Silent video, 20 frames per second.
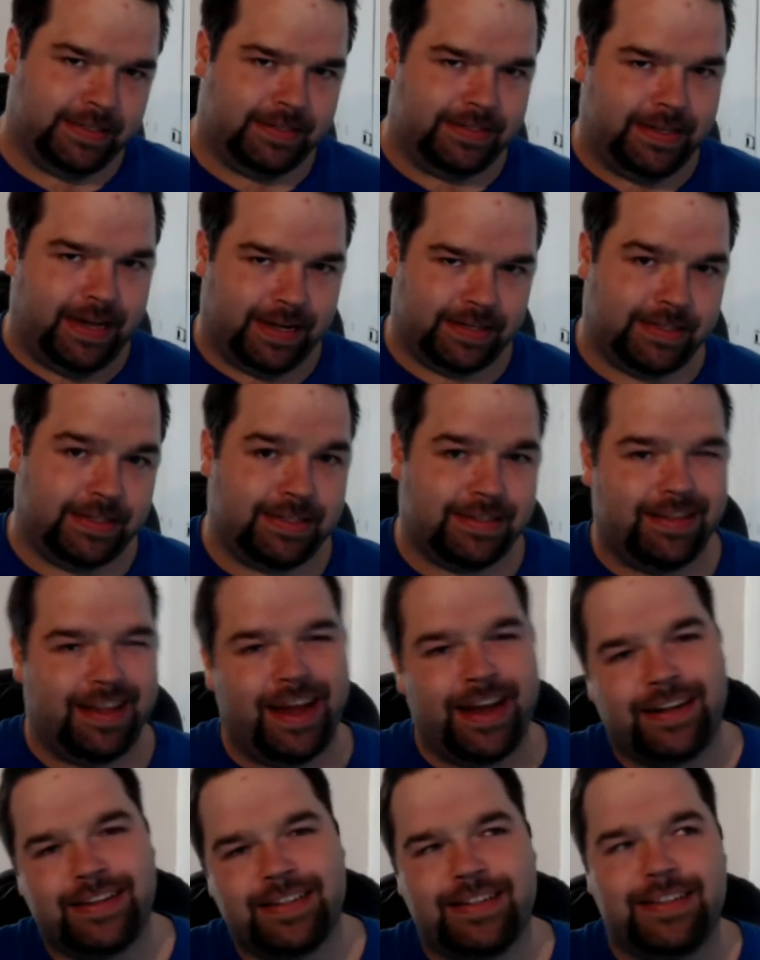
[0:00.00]
and Texas
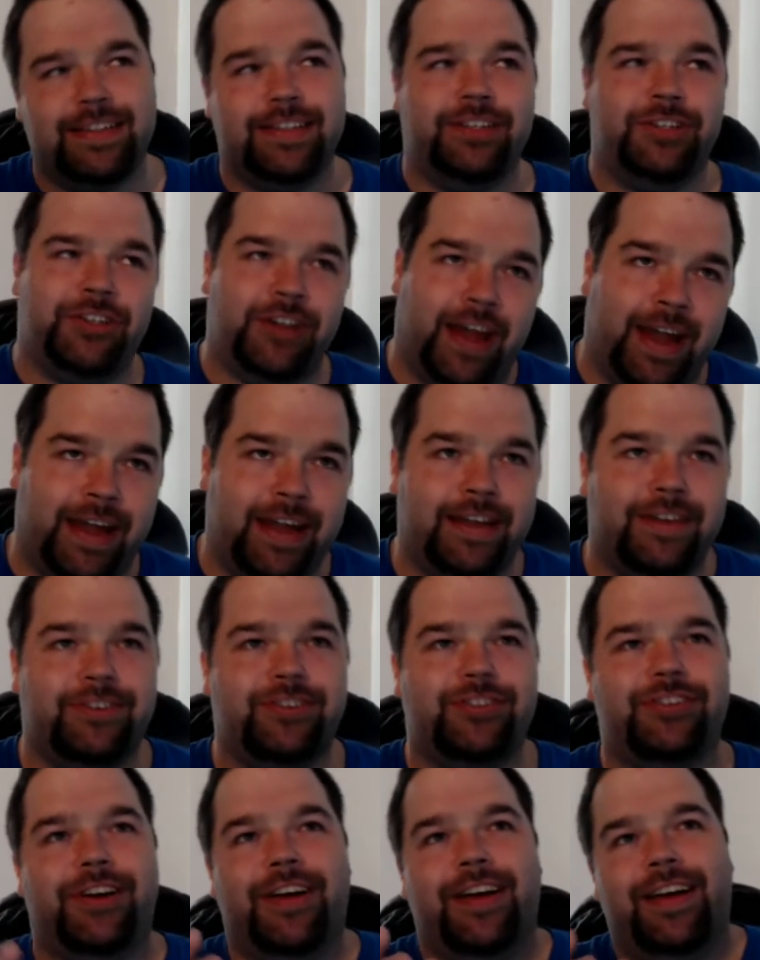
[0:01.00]
likes to
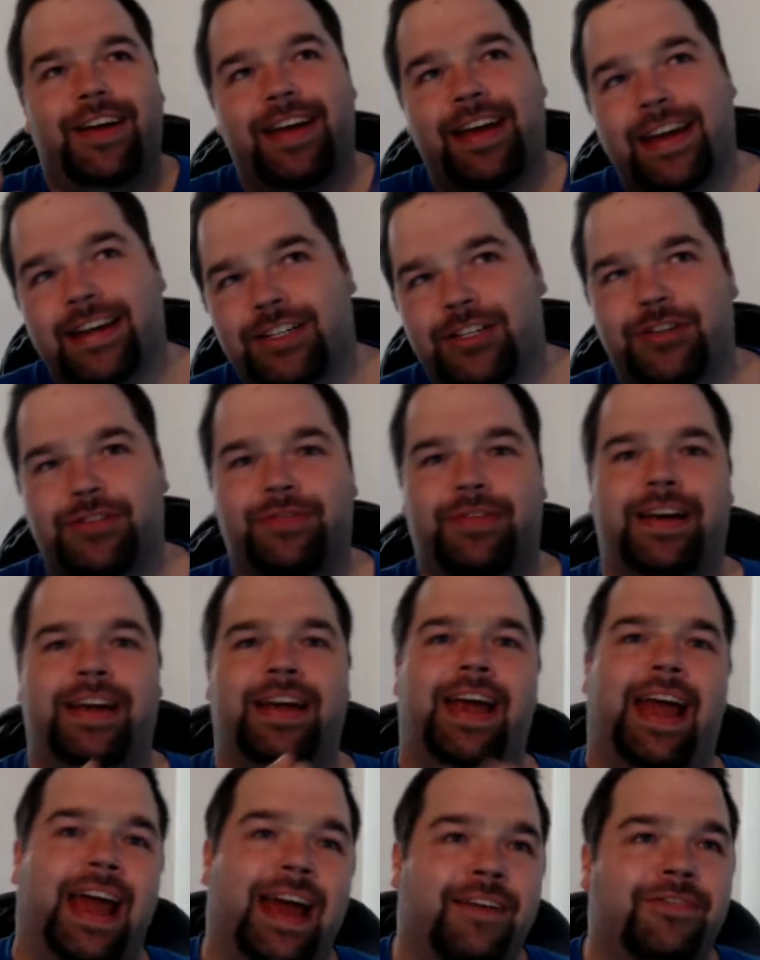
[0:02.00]
change
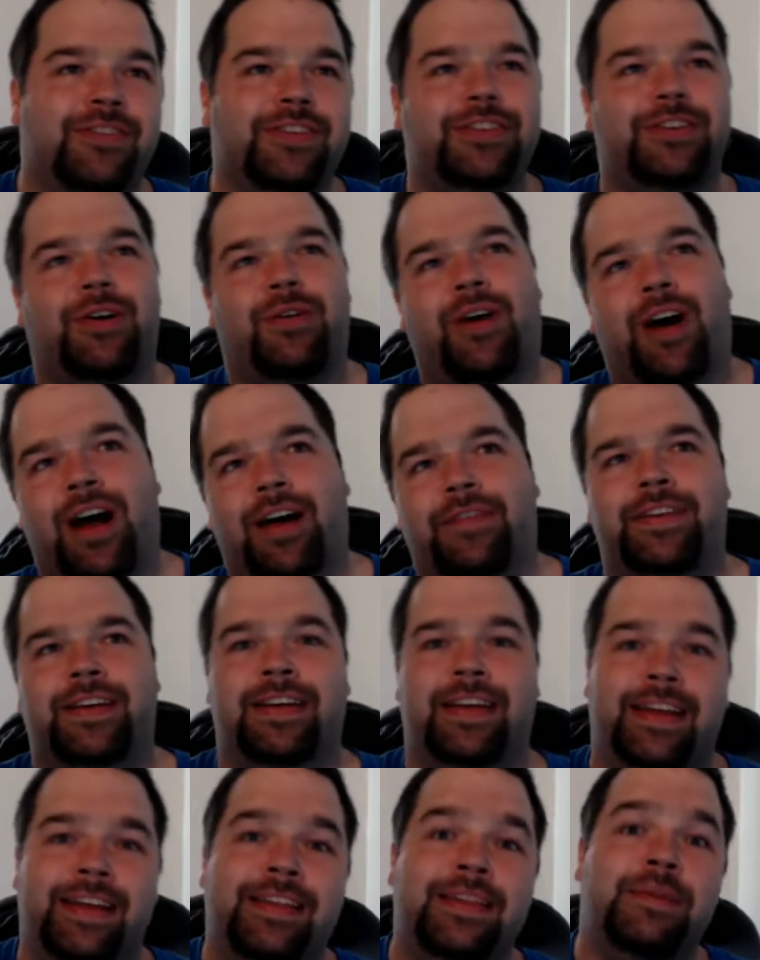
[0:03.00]
history ever so often
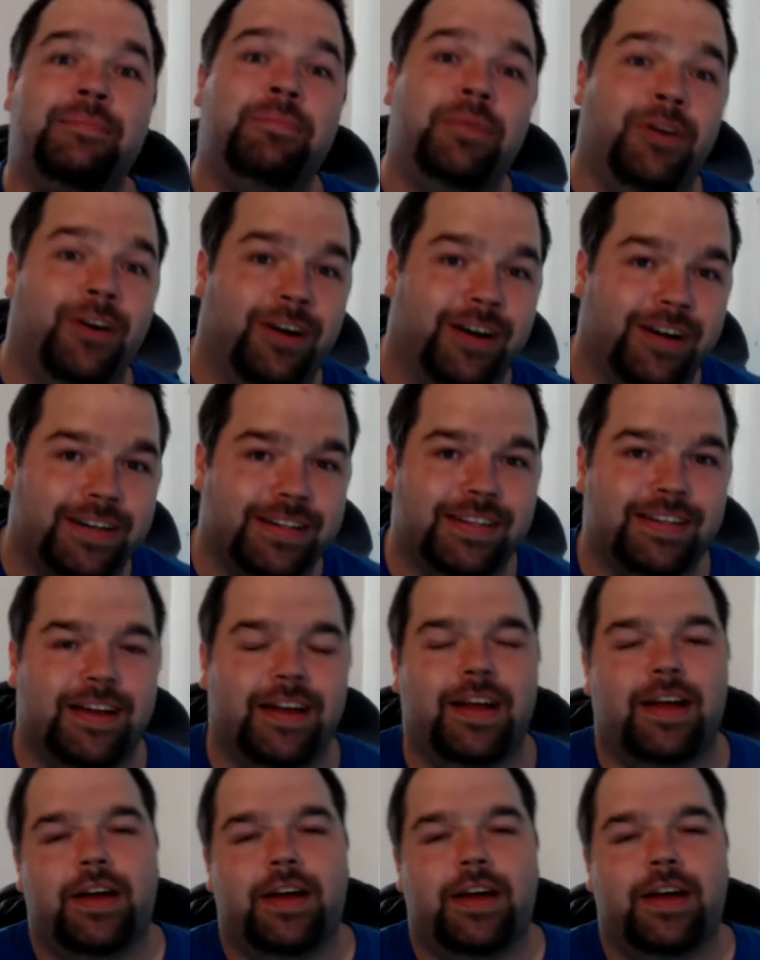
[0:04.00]
in the books.